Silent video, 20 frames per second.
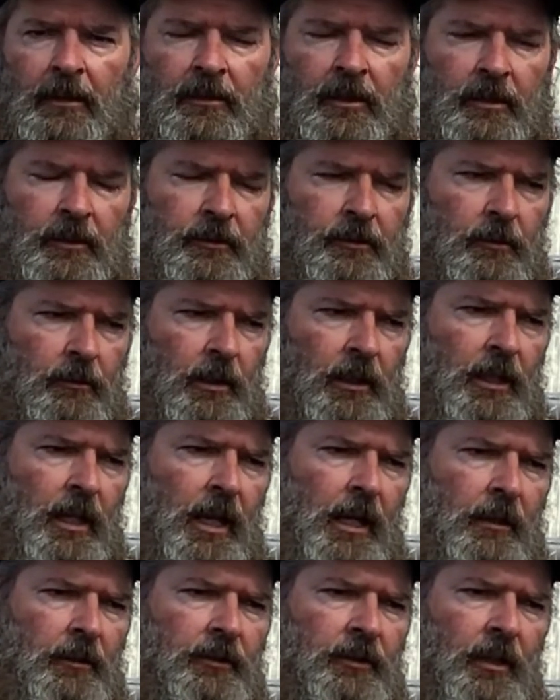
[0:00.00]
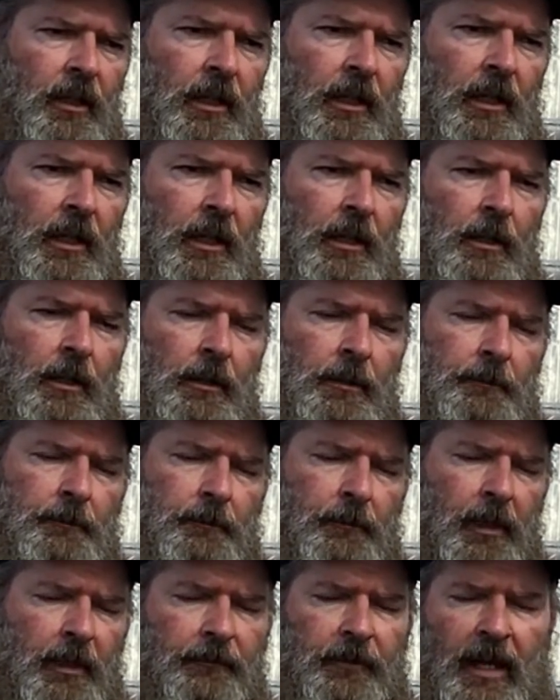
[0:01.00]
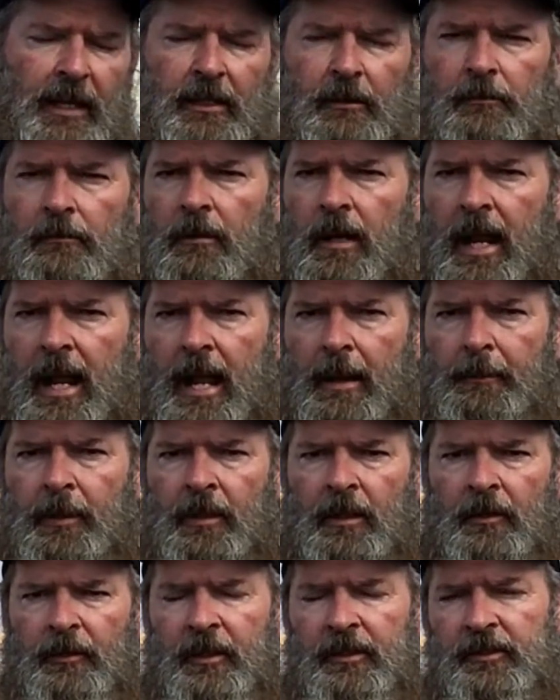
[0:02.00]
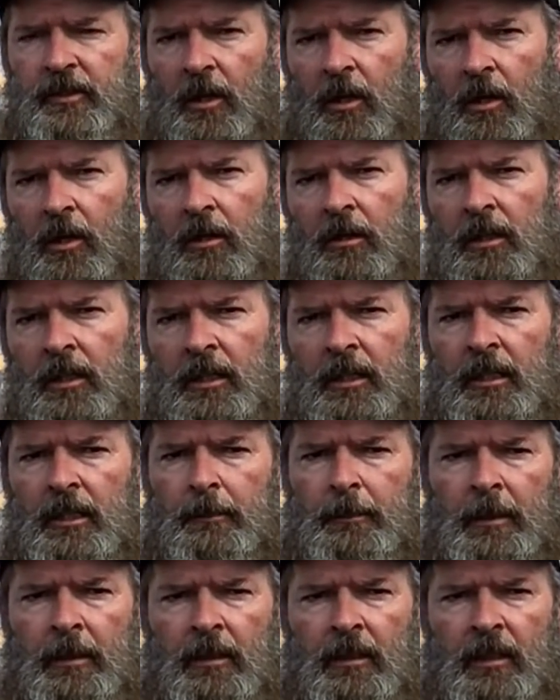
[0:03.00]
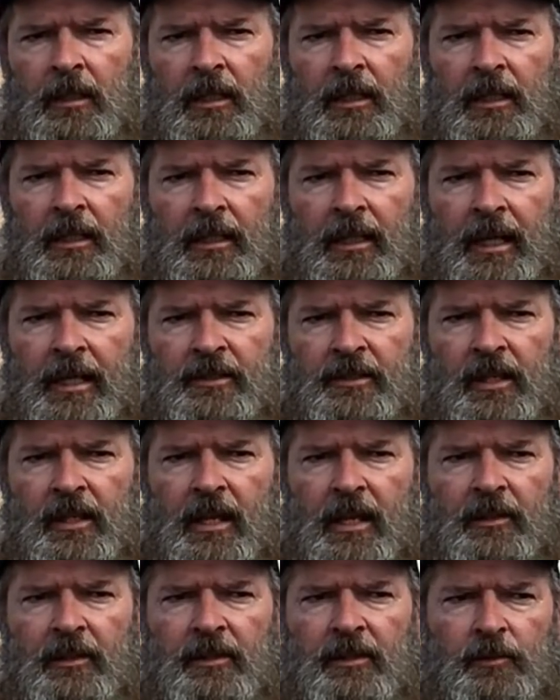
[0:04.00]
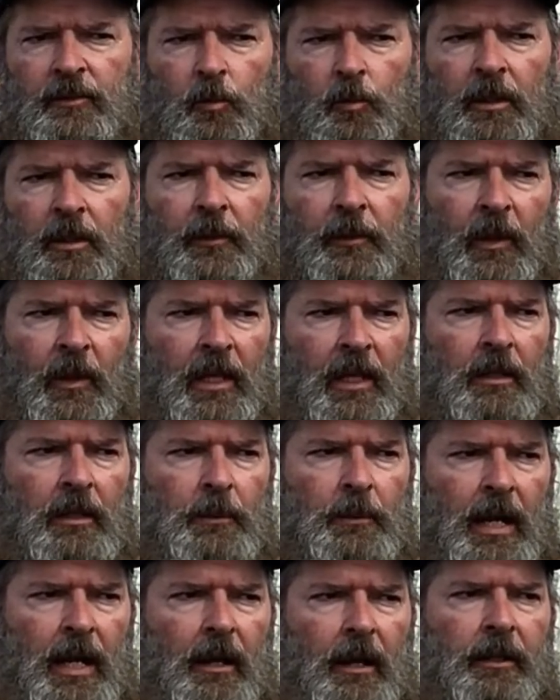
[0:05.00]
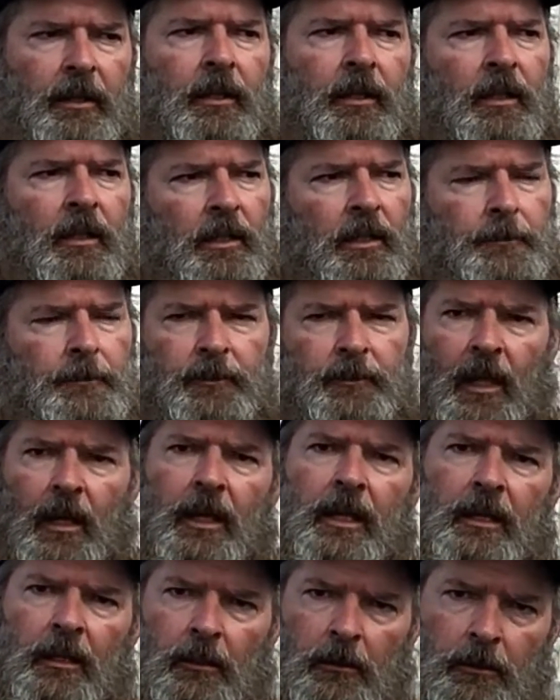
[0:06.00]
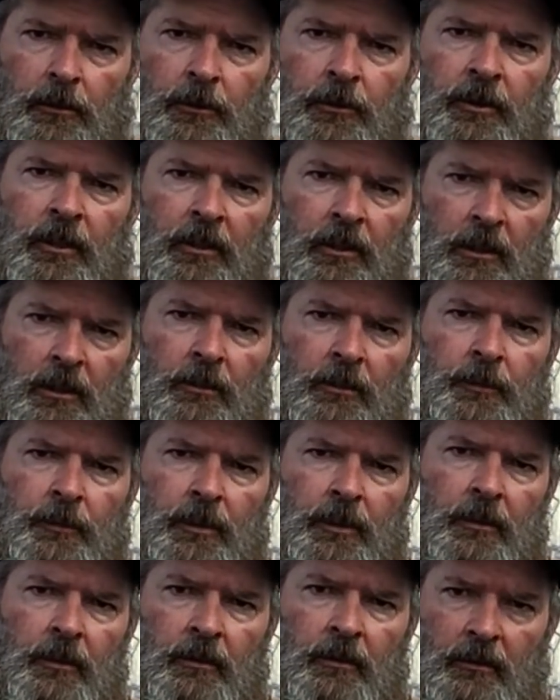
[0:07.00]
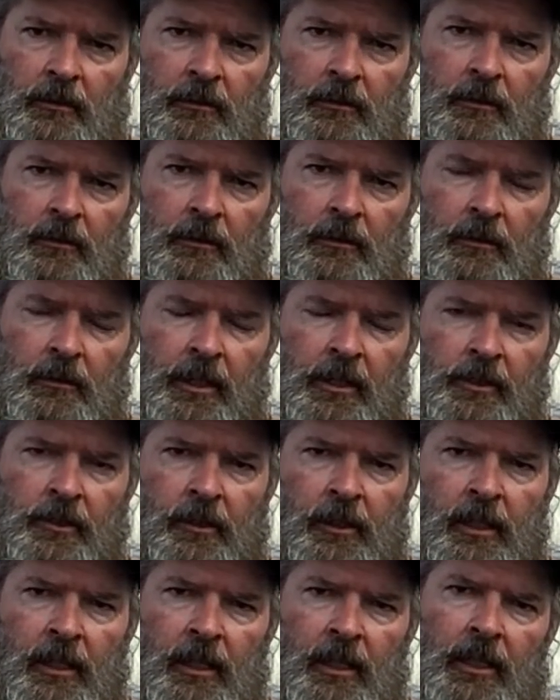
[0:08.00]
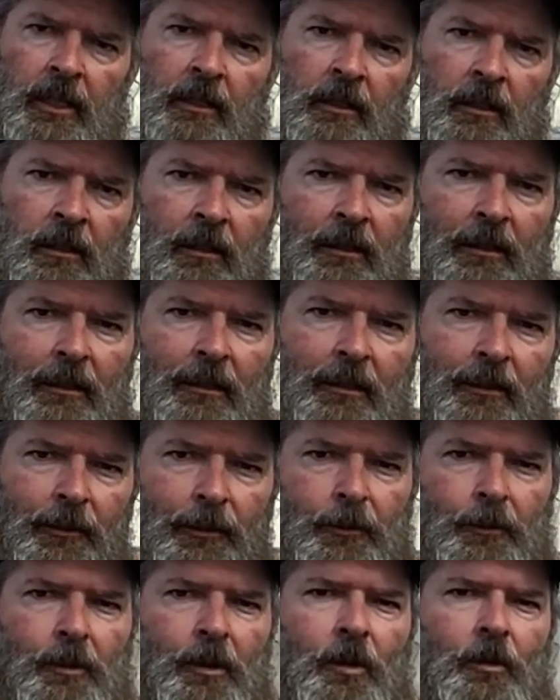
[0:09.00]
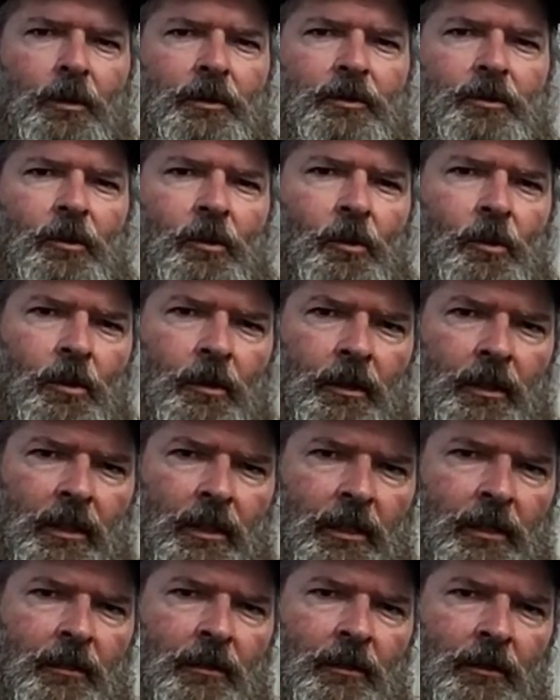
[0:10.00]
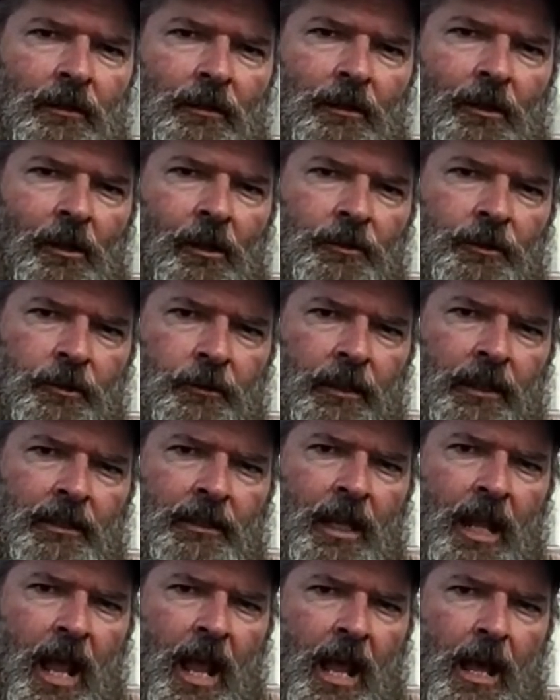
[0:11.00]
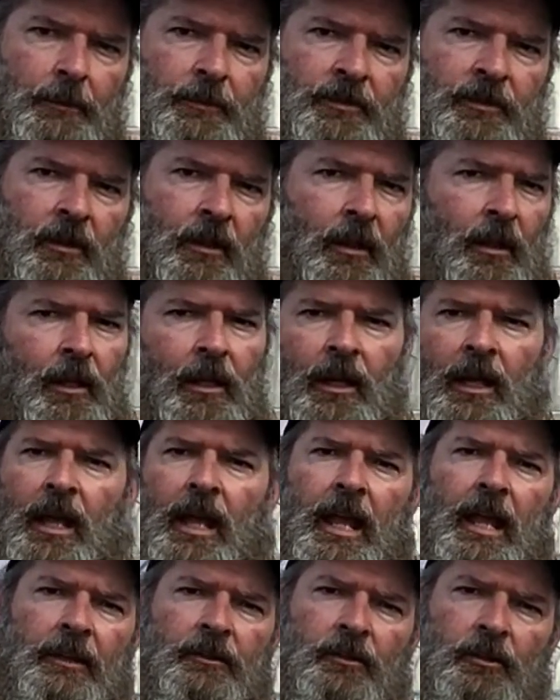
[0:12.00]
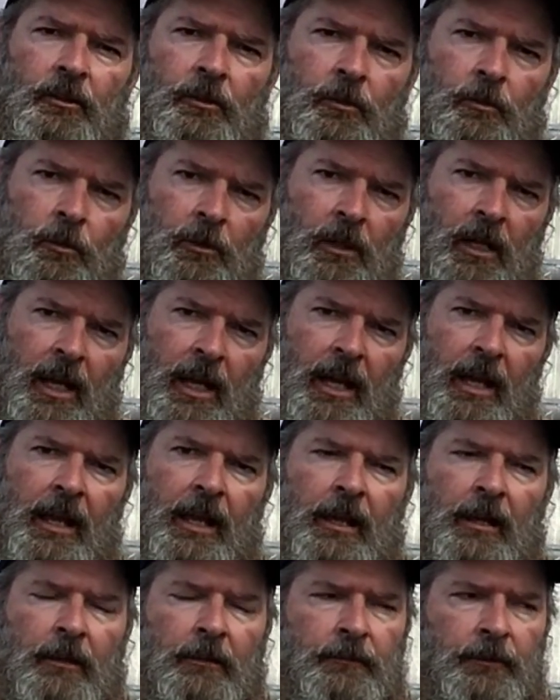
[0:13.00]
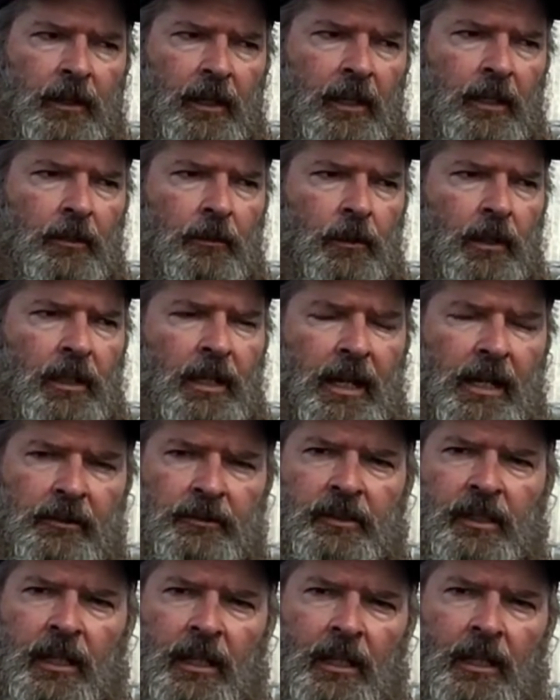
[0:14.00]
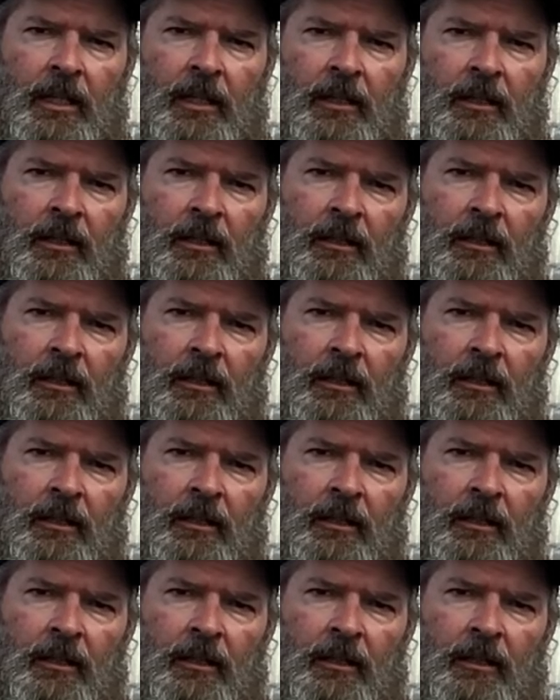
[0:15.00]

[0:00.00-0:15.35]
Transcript: this greenhouse. But if I could wrap this all up and say this one thing about it, include the lumber in your kit, throw a door in on your end caps, and you will have a greenhouse kit